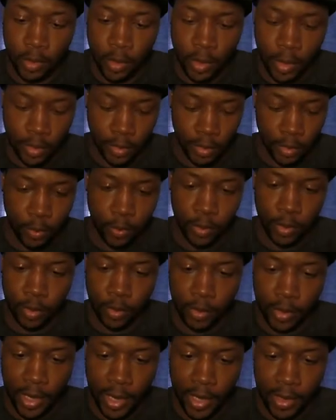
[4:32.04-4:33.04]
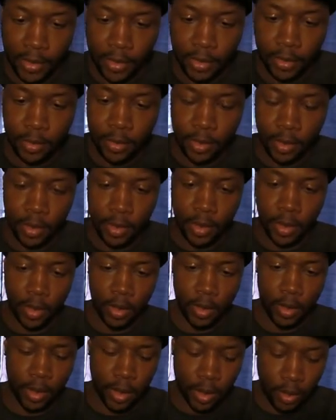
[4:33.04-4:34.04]
Alright, so here we go guys. The
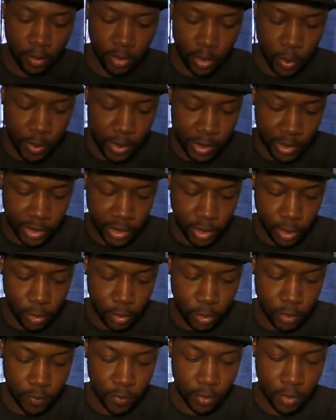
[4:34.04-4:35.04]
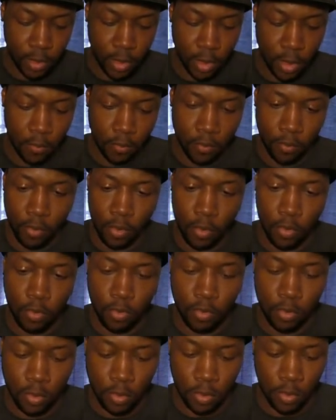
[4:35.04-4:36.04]
LTB exclusive, the con
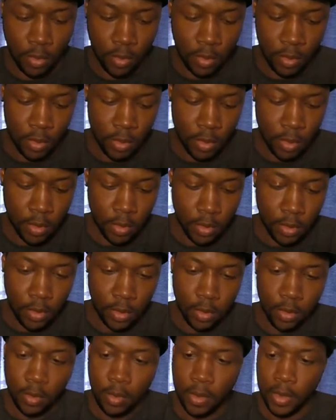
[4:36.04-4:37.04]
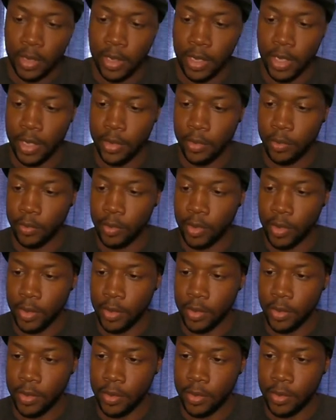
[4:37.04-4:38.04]
row candle that
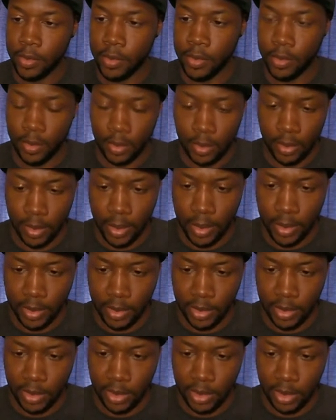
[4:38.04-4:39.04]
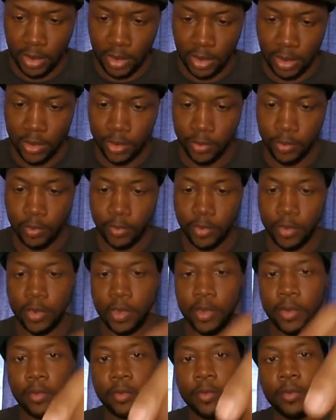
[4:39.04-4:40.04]
is. Nice, slender,
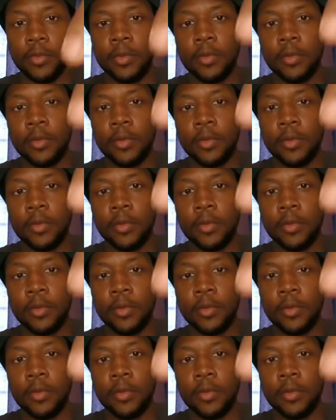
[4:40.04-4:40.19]
slender.